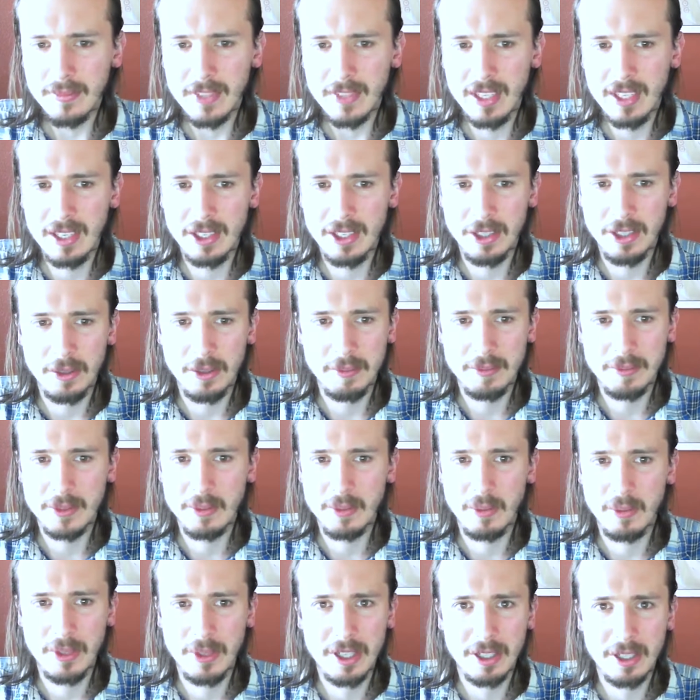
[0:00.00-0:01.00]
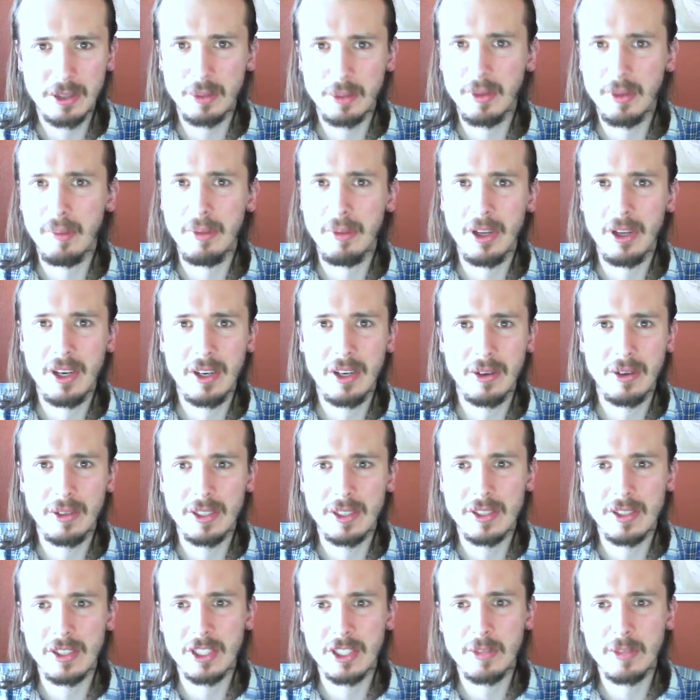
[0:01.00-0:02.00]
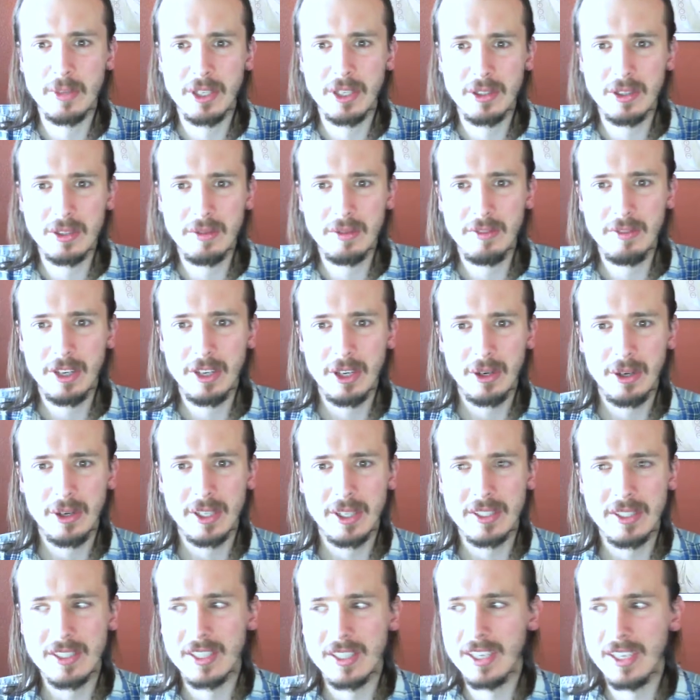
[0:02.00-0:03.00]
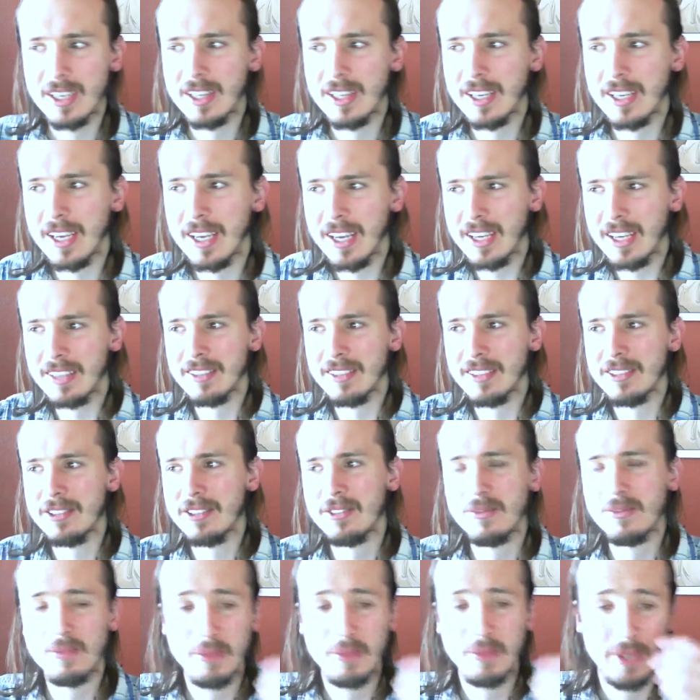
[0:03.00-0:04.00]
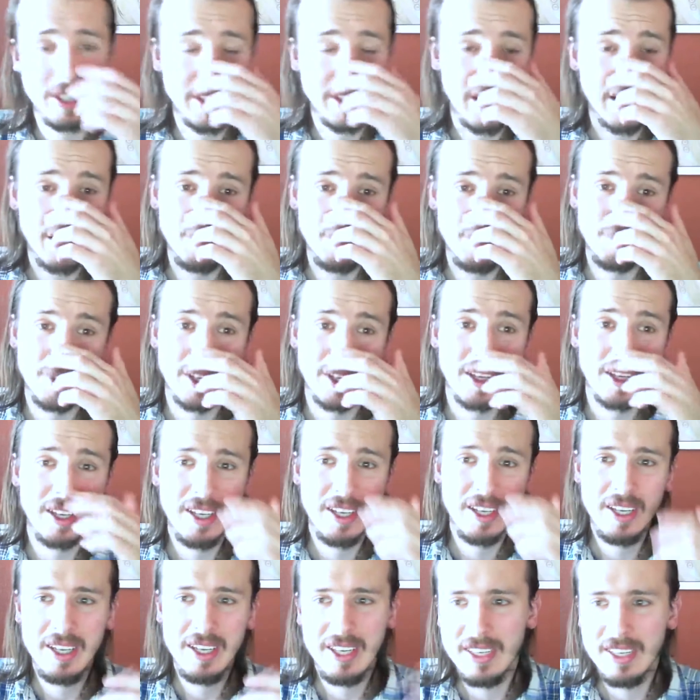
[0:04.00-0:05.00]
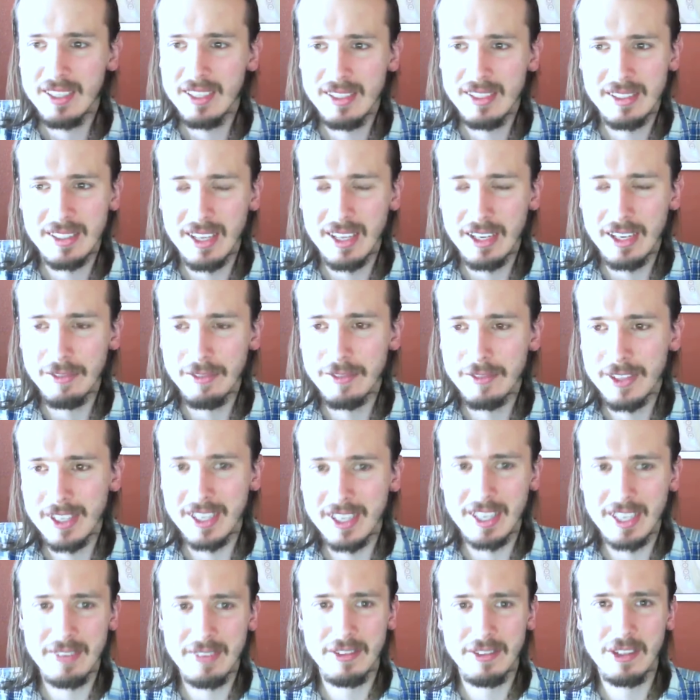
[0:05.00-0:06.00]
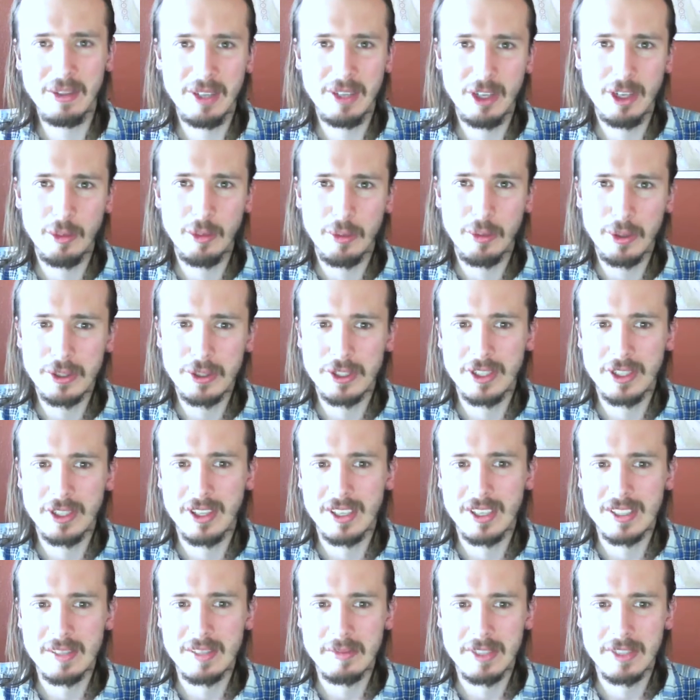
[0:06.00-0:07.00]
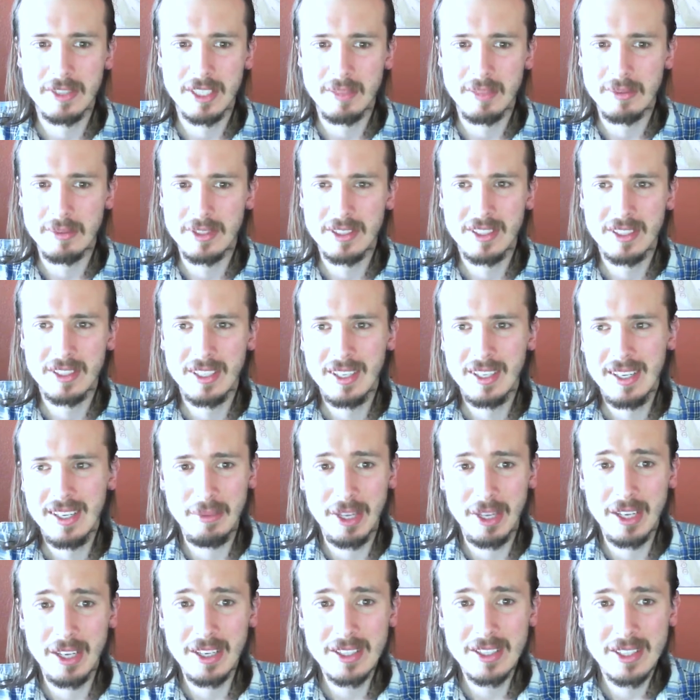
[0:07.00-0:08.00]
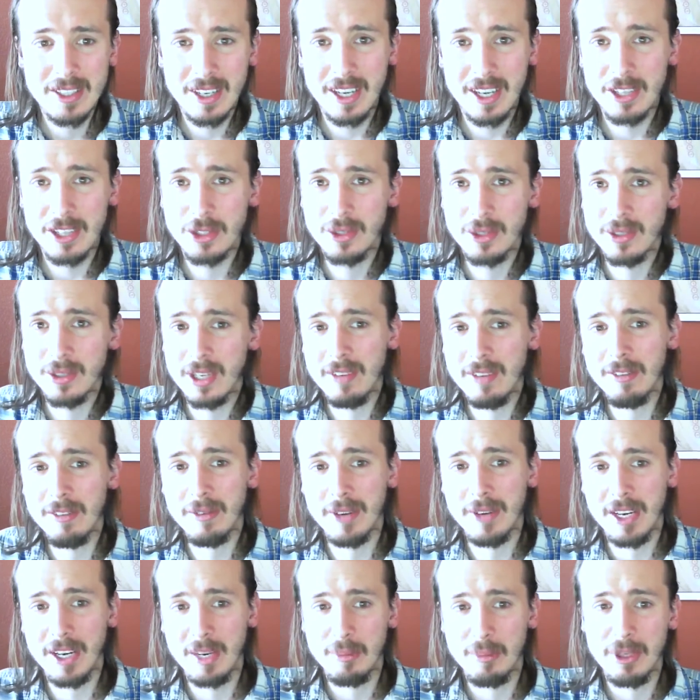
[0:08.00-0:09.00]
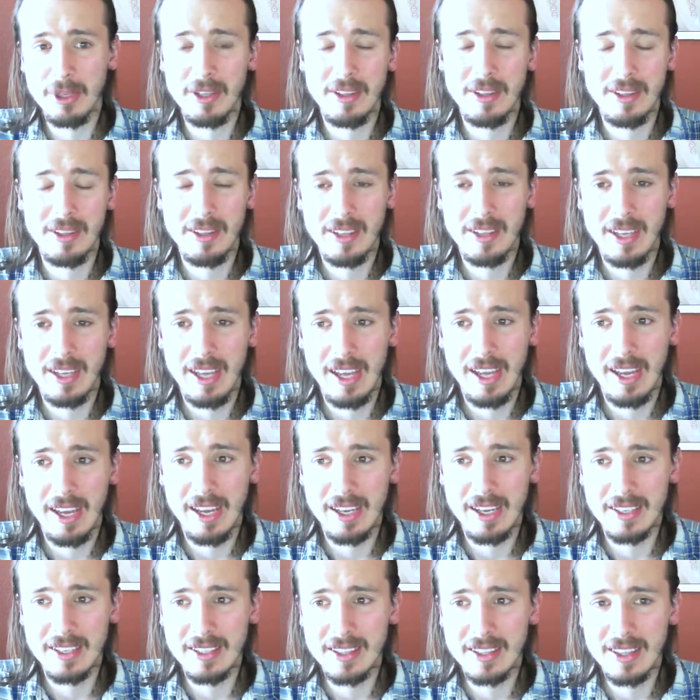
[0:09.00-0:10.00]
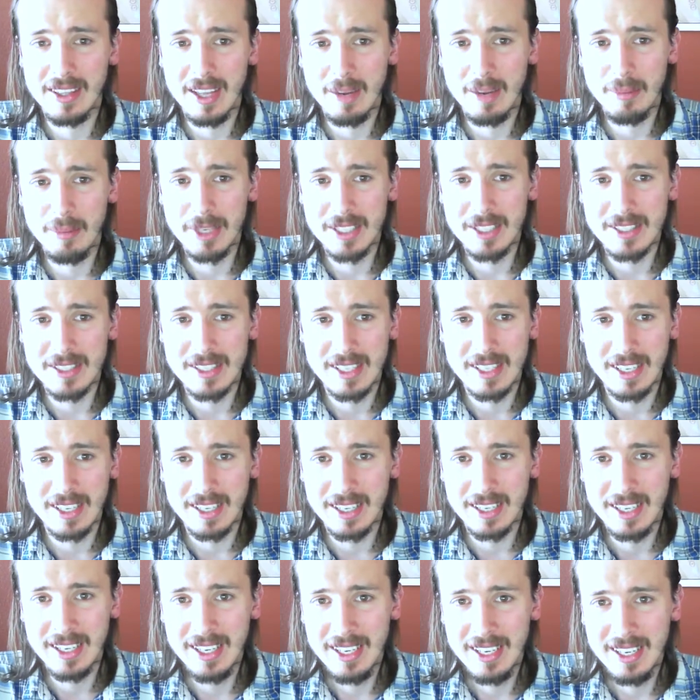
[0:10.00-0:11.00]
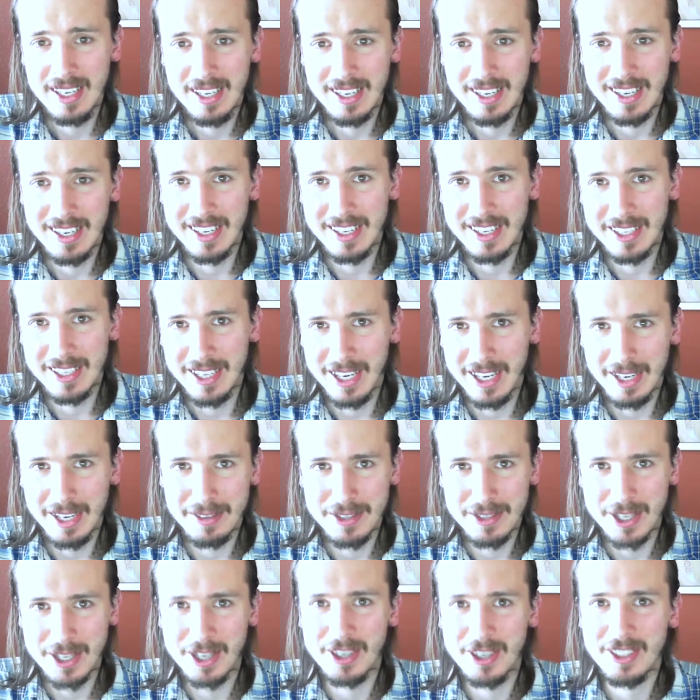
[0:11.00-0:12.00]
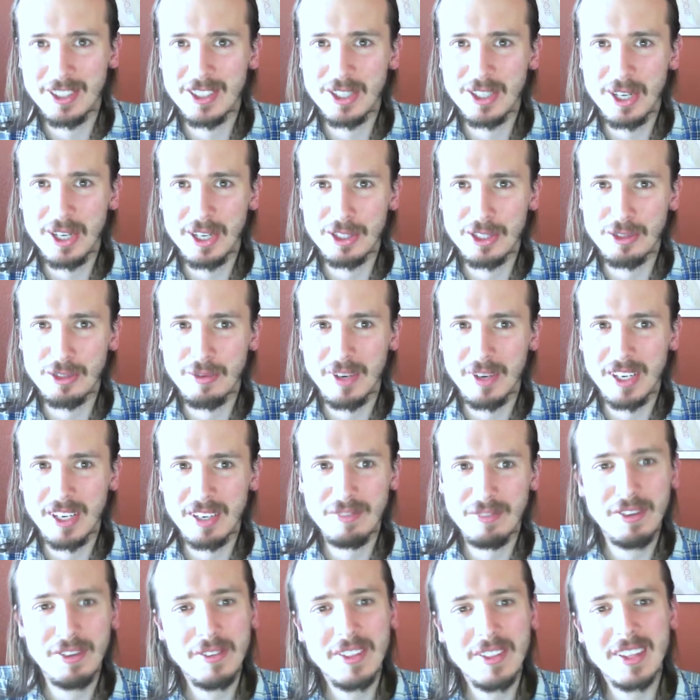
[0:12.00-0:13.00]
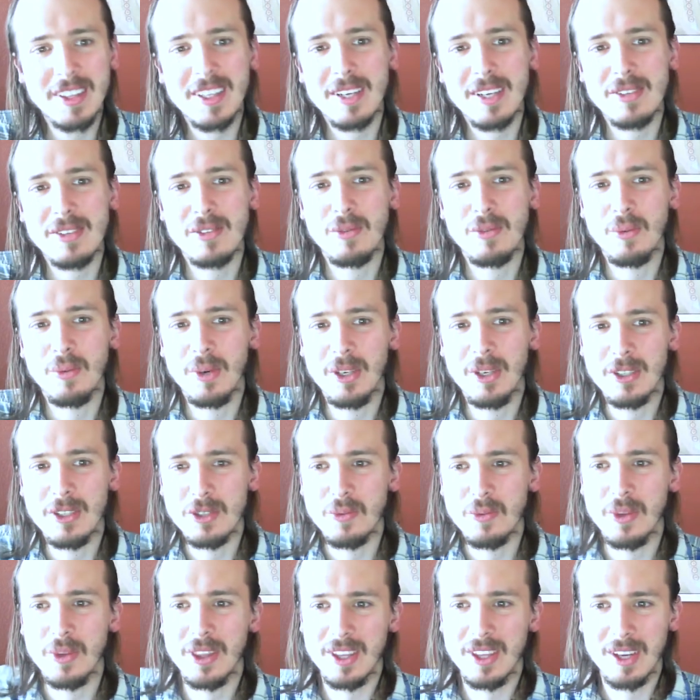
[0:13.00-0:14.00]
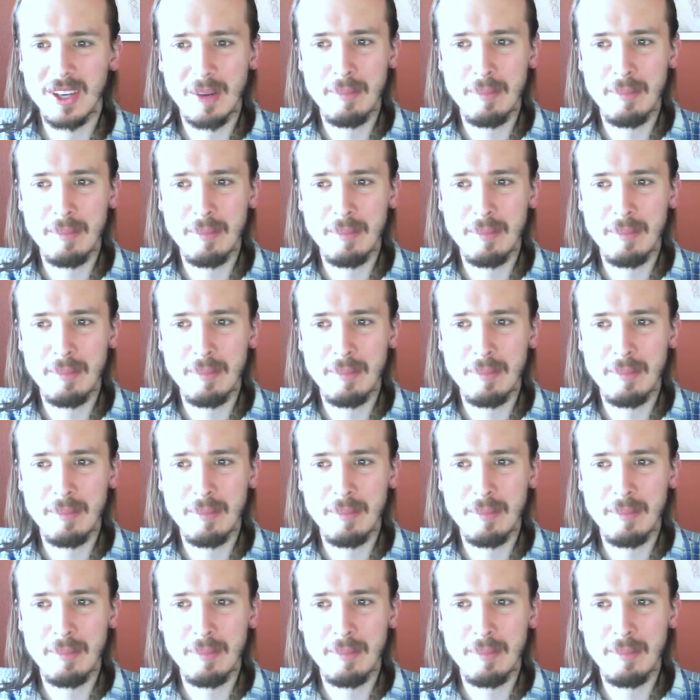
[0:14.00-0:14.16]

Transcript: I don't know, reading through my blog or listening to my YouTube video and saying like, hey, this really helped me. And I feel like I have a unique approach to things sometimes. It is the National Novel Writing Month, and that means that I have taken on the challenge of writing 50,000 words within a